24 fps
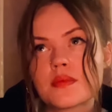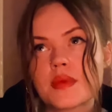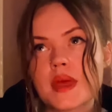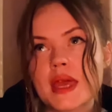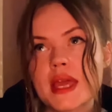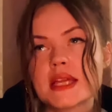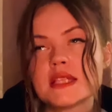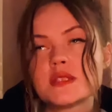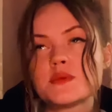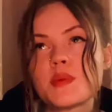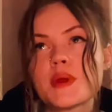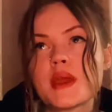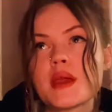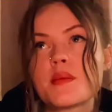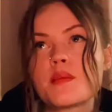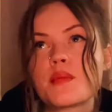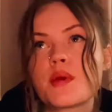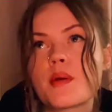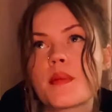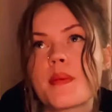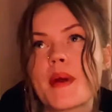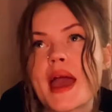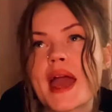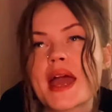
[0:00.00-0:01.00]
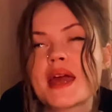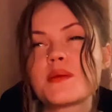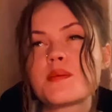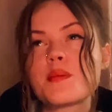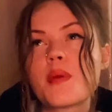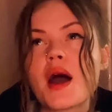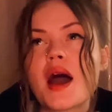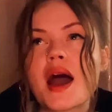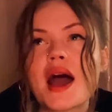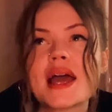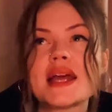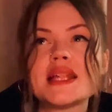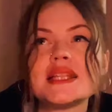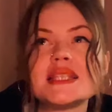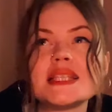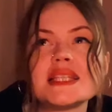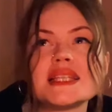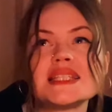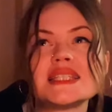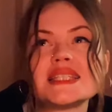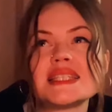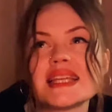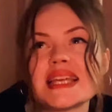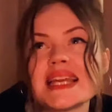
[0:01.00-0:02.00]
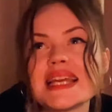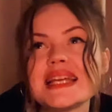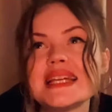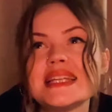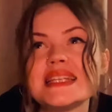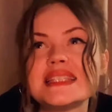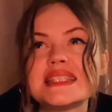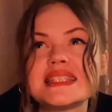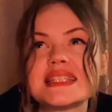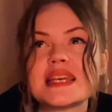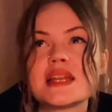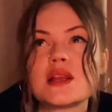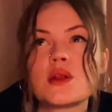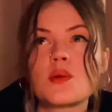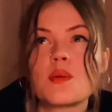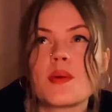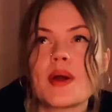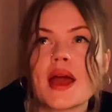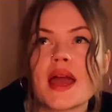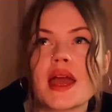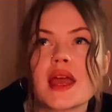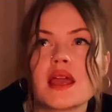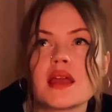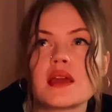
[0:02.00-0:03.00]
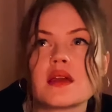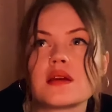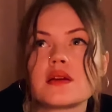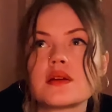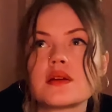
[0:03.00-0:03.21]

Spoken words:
is being prepared behind the scenes in a way.